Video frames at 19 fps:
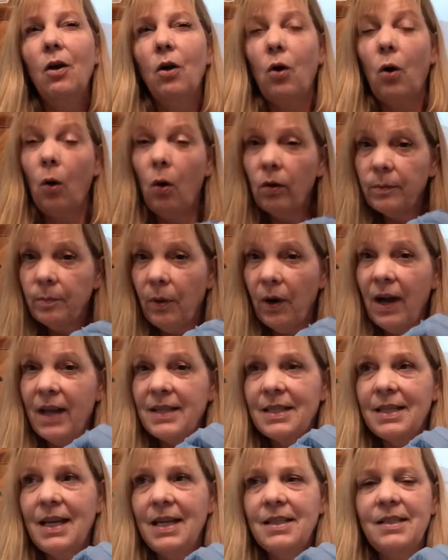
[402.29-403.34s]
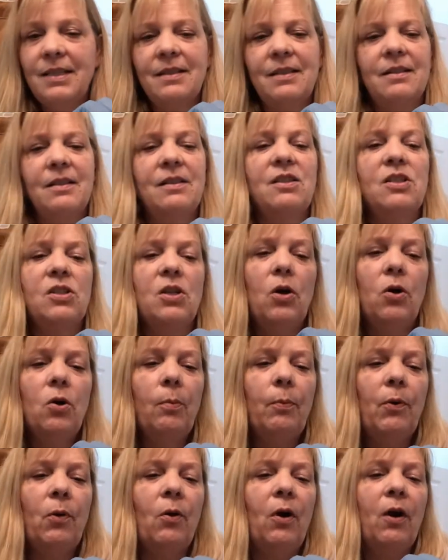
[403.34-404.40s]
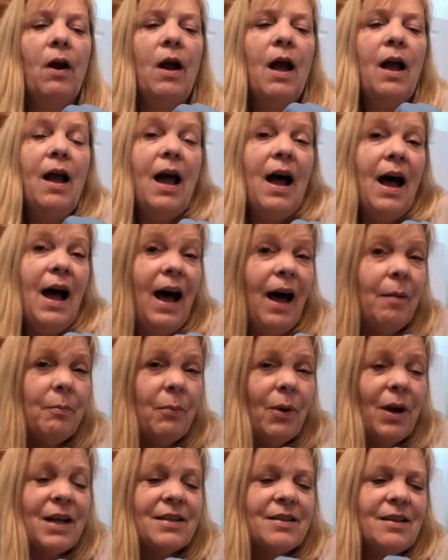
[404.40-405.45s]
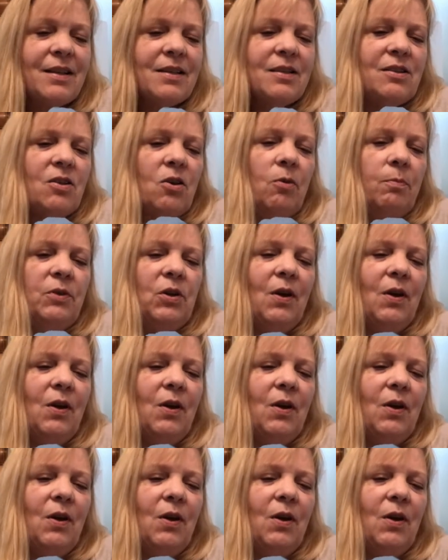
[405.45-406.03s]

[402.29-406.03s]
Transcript: cold process soap or hot process soap.